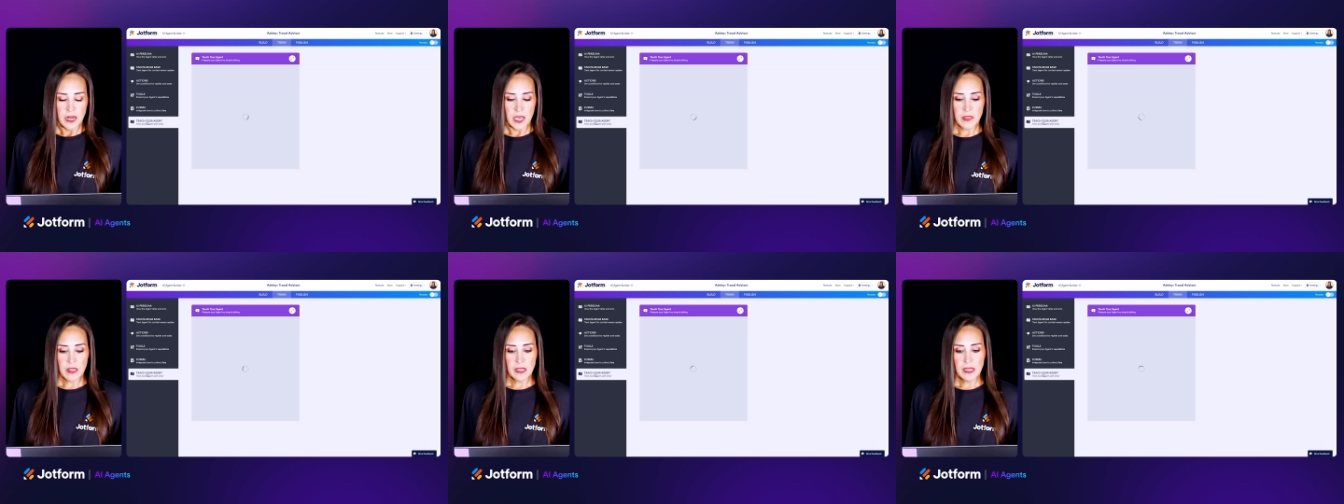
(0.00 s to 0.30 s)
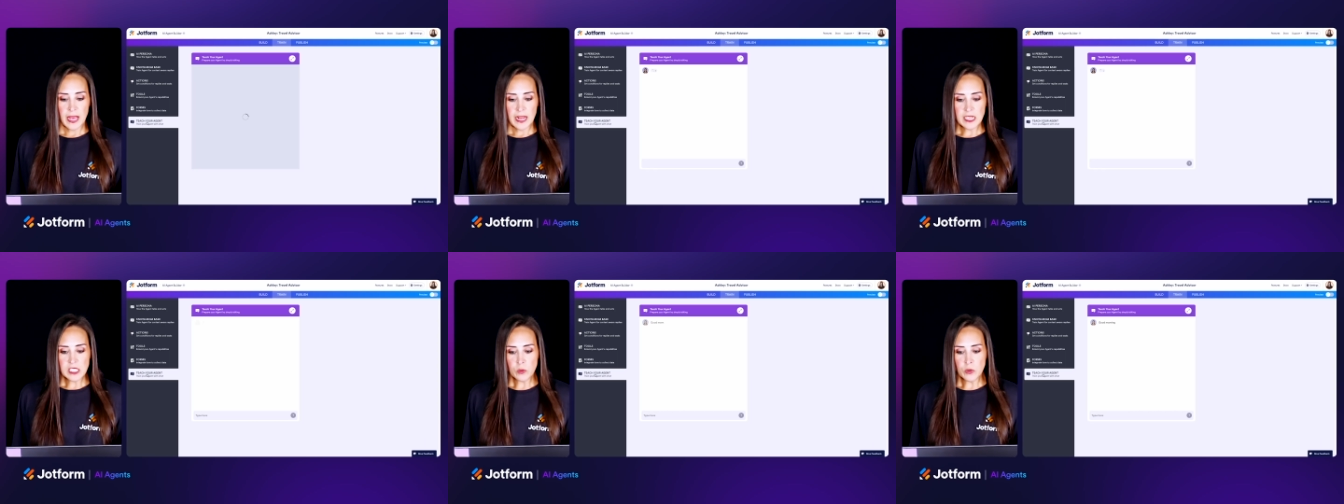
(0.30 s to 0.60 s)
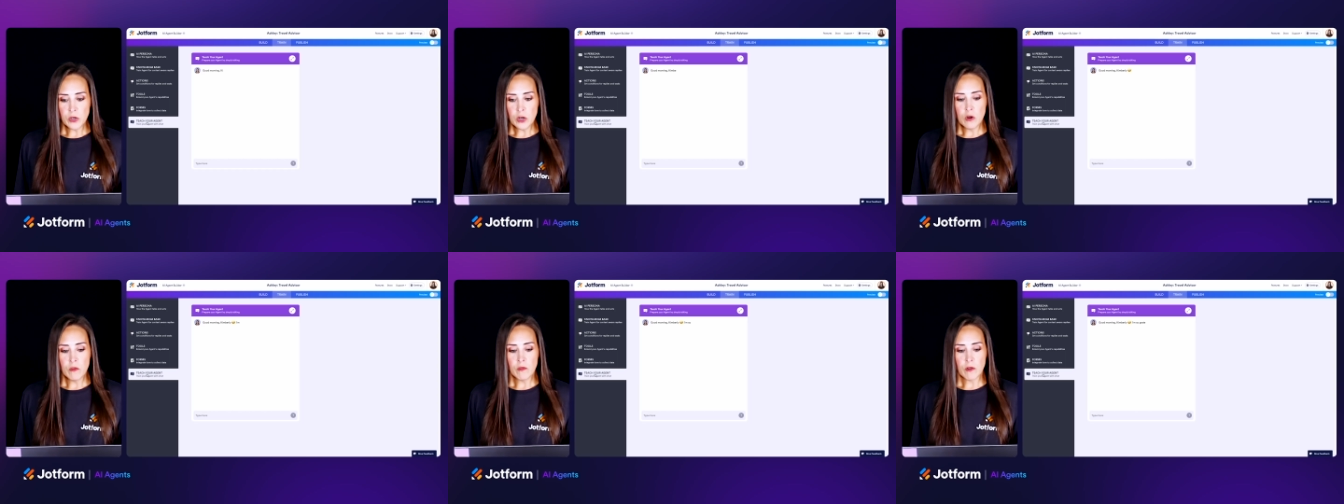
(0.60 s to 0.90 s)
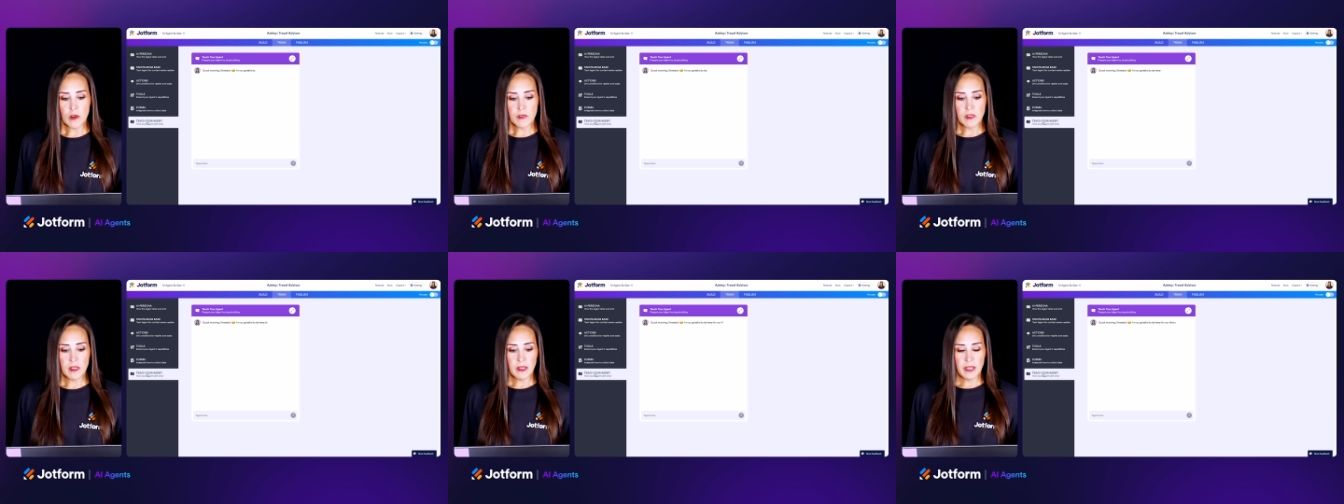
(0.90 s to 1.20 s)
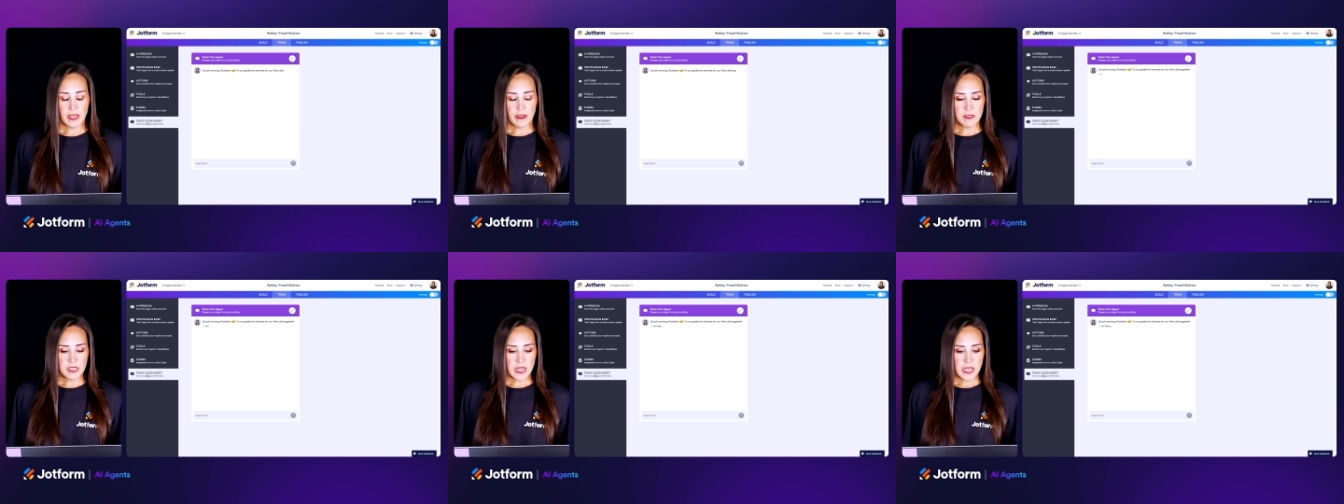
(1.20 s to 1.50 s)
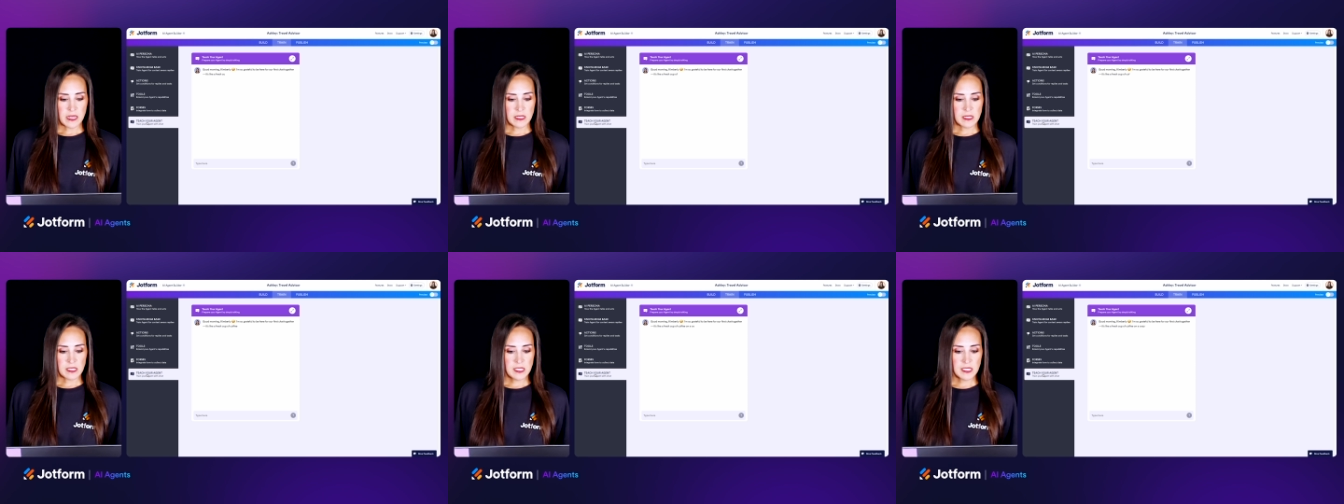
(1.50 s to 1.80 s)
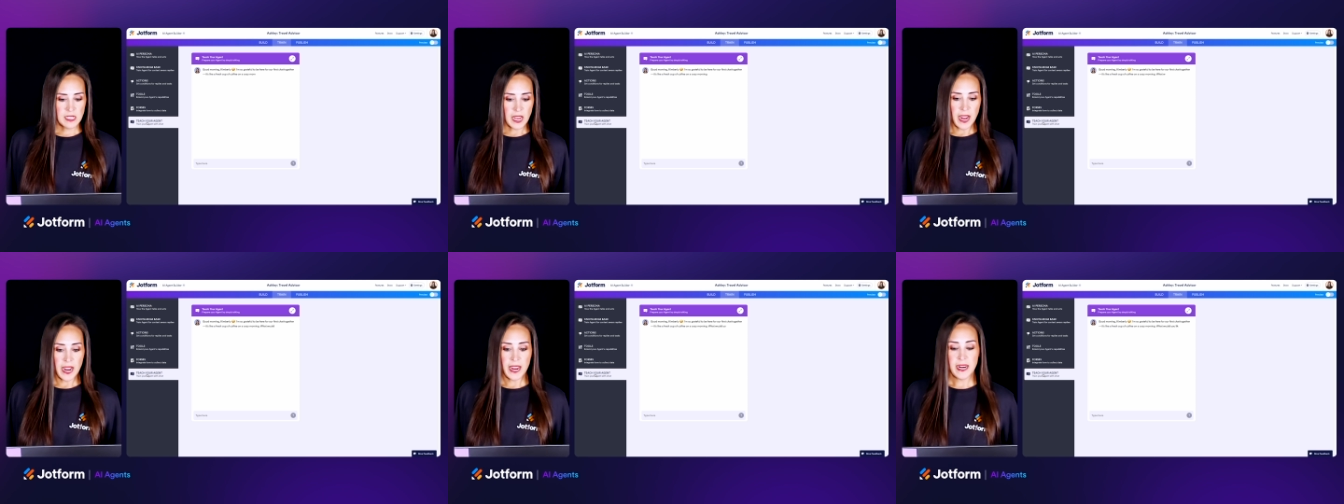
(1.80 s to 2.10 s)
Now the last one over on the left-hand
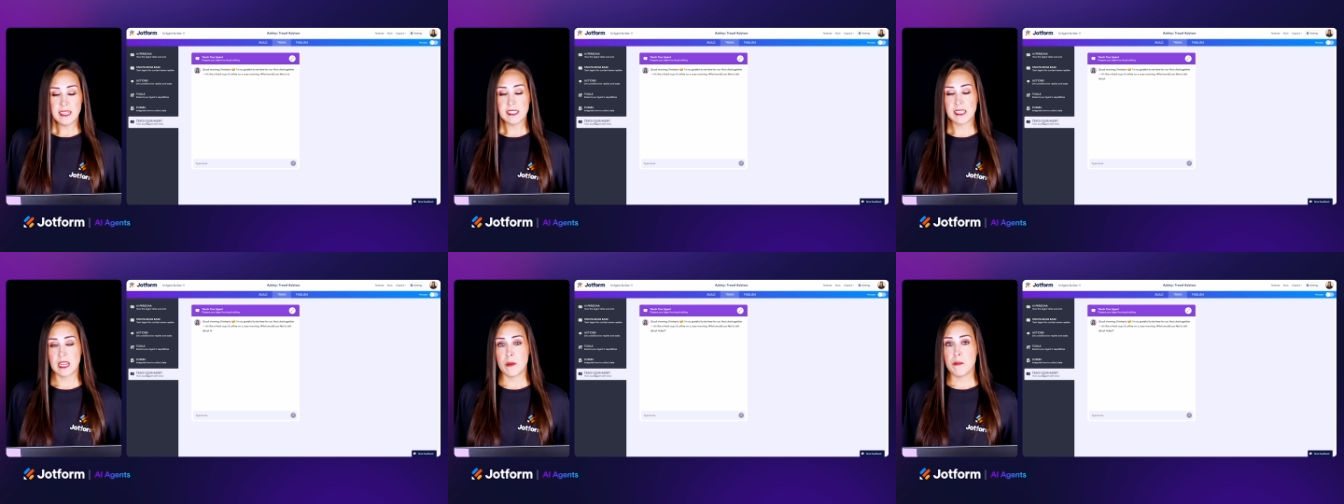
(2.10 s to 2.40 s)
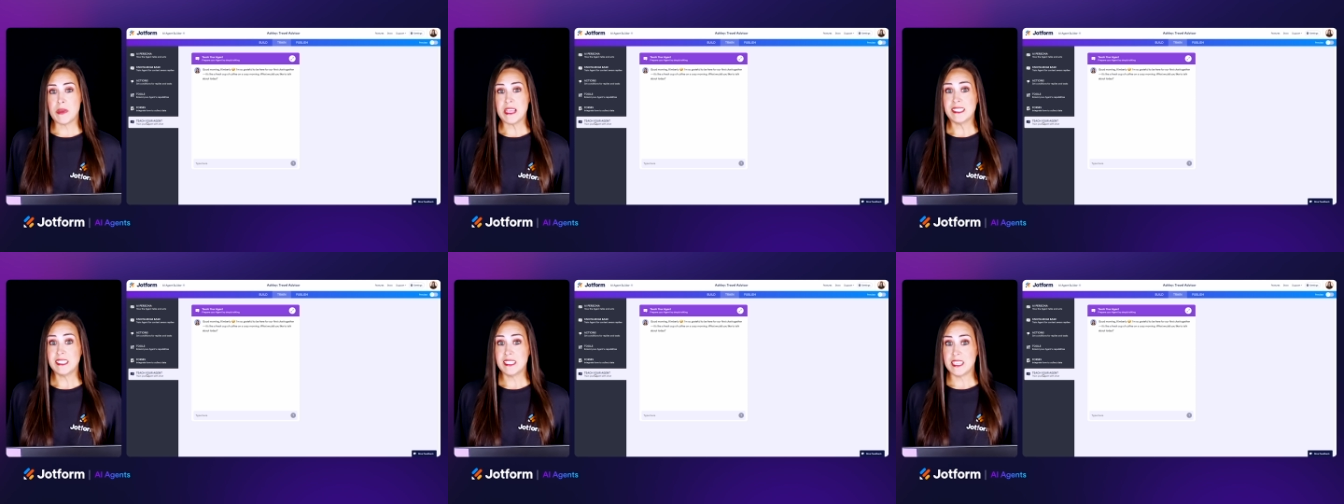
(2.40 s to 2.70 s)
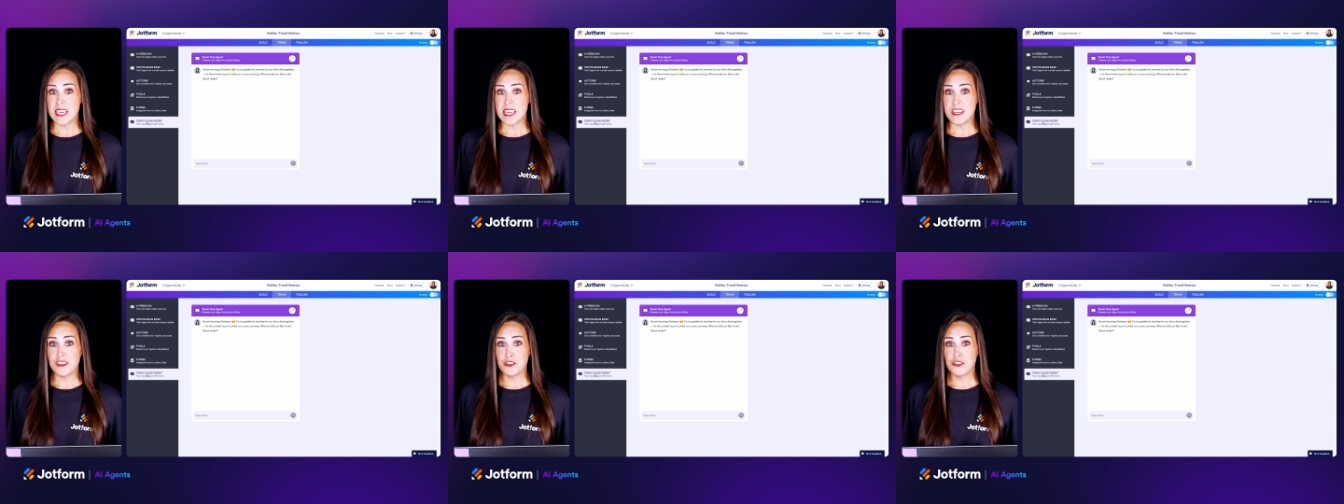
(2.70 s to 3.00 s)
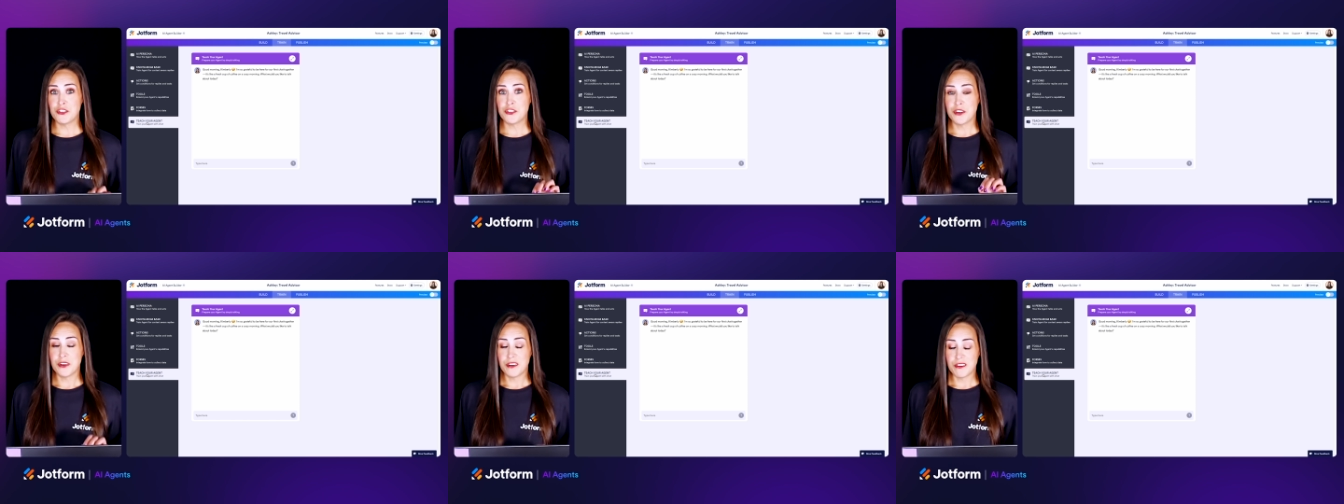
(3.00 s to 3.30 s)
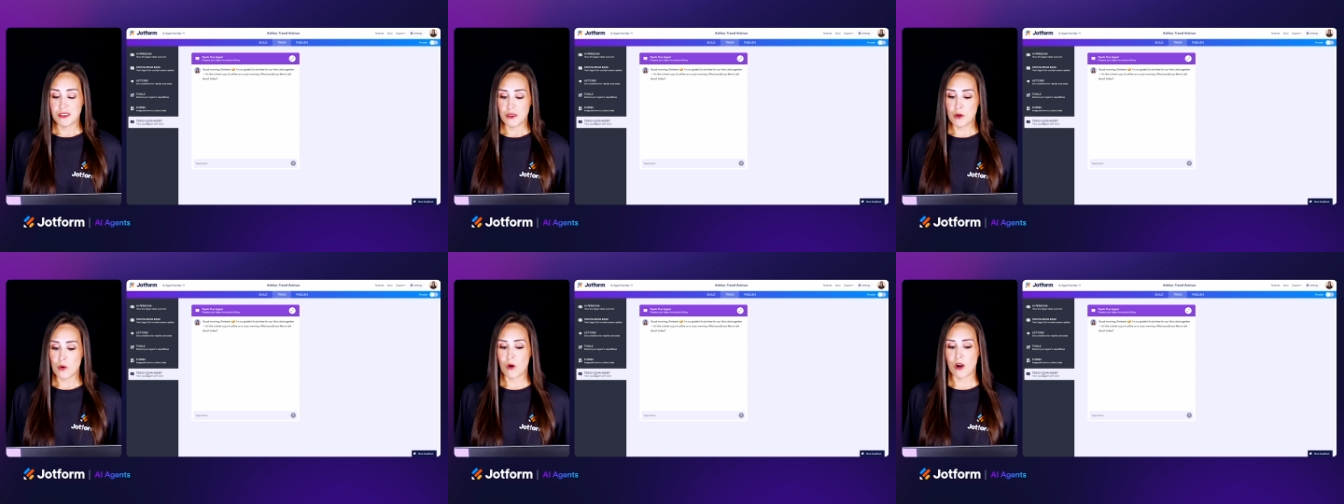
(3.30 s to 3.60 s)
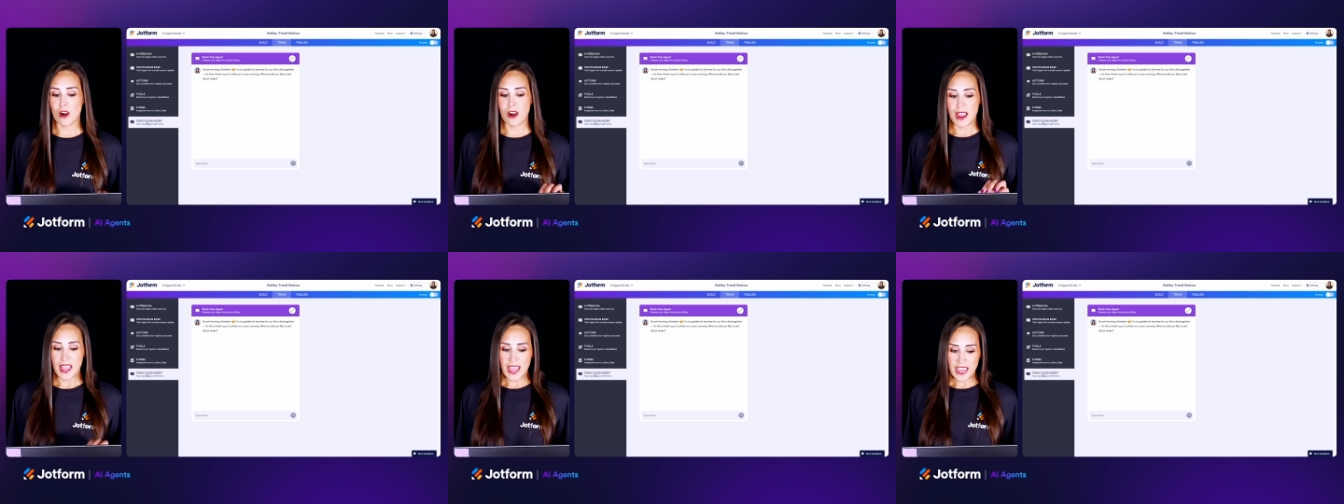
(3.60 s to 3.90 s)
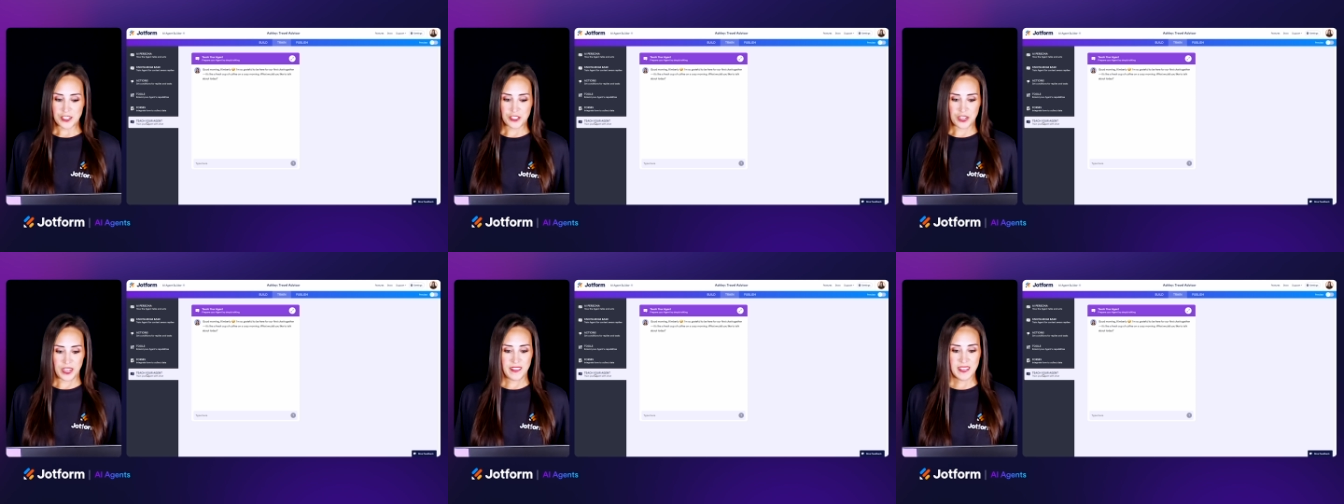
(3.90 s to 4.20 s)
side is gonna be teach your
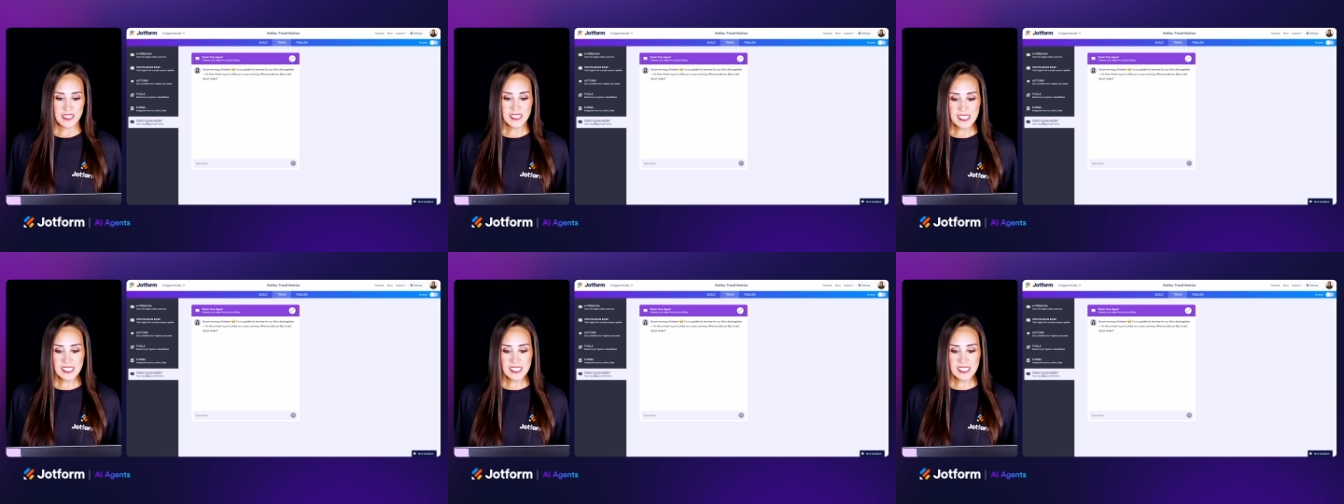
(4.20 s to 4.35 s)
agent.